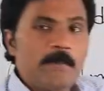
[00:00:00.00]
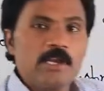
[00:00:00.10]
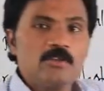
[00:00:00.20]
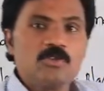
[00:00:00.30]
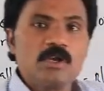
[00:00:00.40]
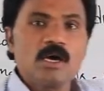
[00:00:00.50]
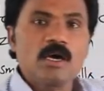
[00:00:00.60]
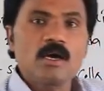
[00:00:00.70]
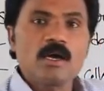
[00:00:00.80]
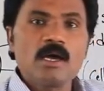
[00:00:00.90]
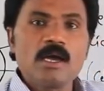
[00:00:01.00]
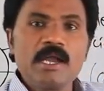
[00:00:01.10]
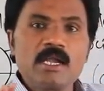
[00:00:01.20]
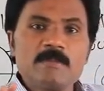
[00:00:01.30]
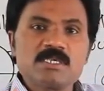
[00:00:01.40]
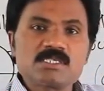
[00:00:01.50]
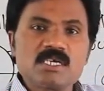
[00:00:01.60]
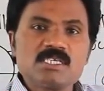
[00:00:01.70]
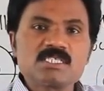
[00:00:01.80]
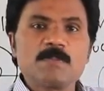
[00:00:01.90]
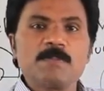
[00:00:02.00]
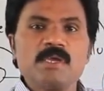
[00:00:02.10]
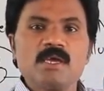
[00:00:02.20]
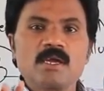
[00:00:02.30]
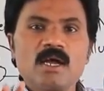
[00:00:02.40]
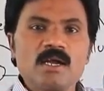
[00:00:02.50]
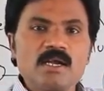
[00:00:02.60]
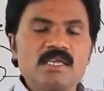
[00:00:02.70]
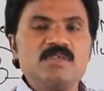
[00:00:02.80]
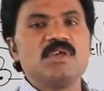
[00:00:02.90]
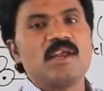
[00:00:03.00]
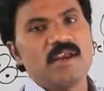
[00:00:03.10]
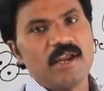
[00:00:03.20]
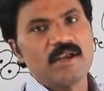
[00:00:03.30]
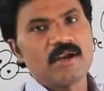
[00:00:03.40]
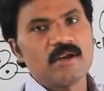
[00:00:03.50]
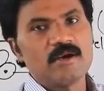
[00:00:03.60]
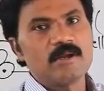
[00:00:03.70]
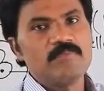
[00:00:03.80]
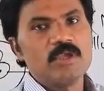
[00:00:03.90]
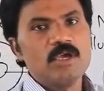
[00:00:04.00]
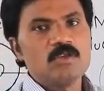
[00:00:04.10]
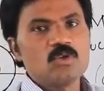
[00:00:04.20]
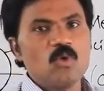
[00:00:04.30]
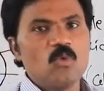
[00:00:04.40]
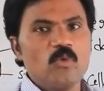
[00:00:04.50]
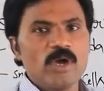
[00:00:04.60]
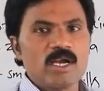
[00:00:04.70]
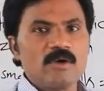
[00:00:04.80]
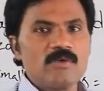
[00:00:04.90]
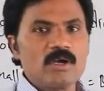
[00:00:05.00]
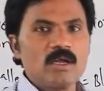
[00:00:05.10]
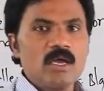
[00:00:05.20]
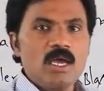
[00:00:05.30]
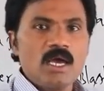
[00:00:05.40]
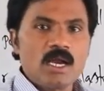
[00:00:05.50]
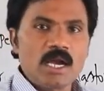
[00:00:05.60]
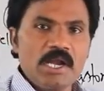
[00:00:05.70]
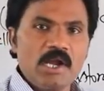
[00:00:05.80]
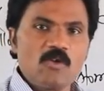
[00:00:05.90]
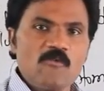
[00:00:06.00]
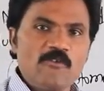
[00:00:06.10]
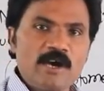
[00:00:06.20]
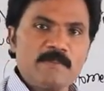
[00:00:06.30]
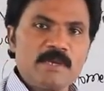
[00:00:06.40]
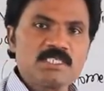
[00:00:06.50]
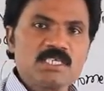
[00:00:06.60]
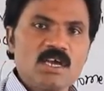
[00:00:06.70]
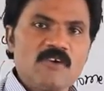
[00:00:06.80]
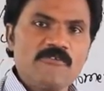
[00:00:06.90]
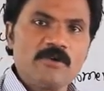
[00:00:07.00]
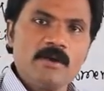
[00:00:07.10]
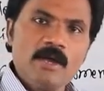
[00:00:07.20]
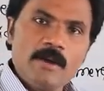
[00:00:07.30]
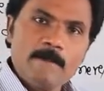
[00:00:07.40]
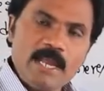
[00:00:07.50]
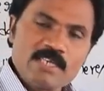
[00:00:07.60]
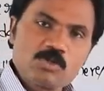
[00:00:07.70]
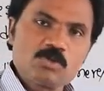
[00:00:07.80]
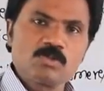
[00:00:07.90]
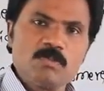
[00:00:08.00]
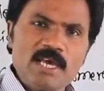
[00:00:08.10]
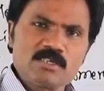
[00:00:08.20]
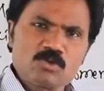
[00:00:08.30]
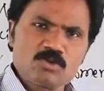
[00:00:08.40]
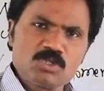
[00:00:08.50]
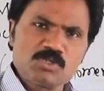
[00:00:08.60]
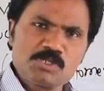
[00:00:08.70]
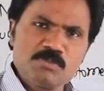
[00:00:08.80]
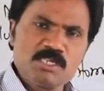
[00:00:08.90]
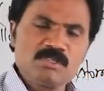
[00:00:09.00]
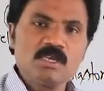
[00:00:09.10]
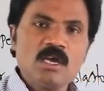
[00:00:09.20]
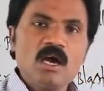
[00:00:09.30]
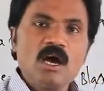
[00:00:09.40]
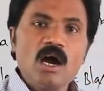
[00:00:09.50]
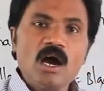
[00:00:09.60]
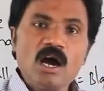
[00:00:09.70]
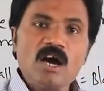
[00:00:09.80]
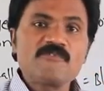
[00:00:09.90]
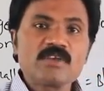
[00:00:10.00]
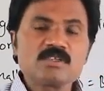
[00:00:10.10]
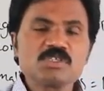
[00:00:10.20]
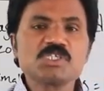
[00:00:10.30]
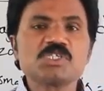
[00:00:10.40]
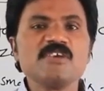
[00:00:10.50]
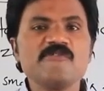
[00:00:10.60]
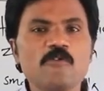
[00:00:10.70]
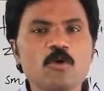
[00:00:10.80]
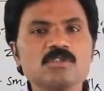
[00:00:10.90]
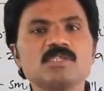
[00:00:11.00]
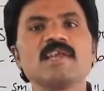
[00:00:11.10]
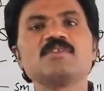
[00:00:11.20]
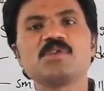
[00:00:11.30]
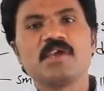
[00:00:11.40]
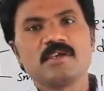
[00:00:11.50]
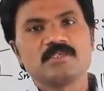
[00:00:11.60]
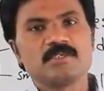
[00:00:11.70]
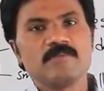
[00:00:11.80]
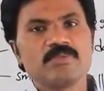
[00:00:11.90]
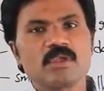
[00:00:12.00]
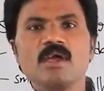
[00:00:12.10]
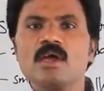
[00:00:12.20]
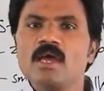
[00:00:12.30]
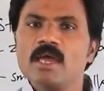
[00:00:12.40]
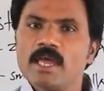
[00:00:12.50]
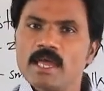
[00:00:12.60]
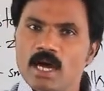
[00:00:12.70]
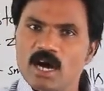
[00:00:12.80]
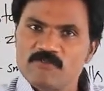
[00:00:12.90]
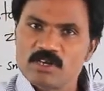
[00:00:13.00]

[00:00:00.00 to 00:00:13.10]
pellucida, it must disappear and degenerate and all. So whenever ready to formation of blastocyst means after 64 cell stage. After